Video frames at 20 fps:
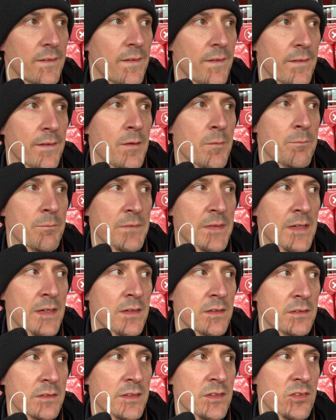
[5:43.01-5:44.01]
And
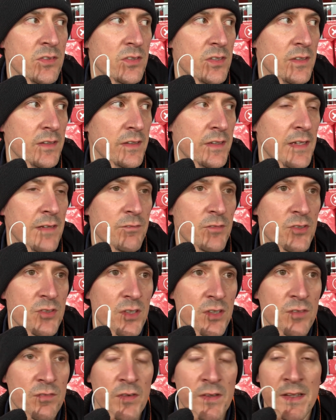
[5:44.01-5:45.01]
he's certainly going to have to
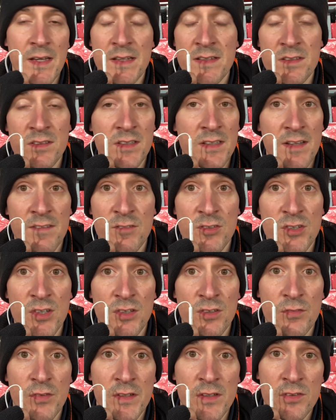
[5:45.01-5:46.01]
justify that, and he's going to have to
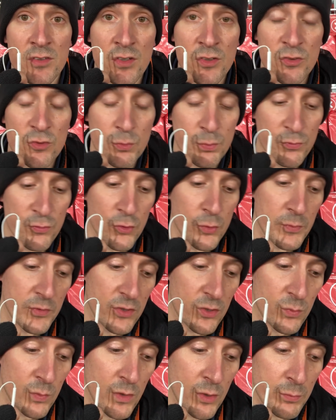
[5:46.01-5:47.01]
justify this Arsenal
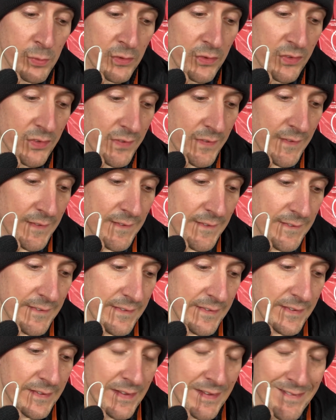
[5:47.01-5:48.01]
performance as well, because
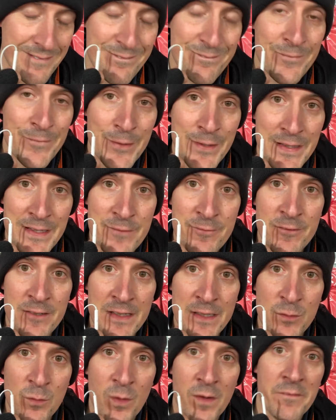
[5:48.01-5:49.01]
really,
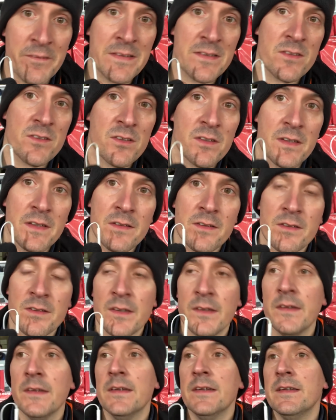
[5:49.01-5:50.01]
really worrying signs
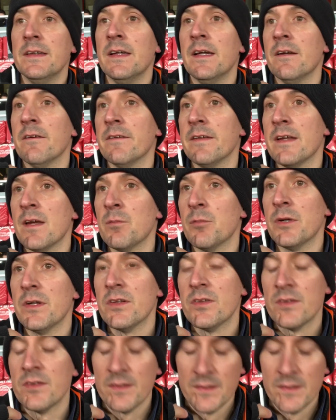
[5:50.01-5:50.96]
here at the Emirates.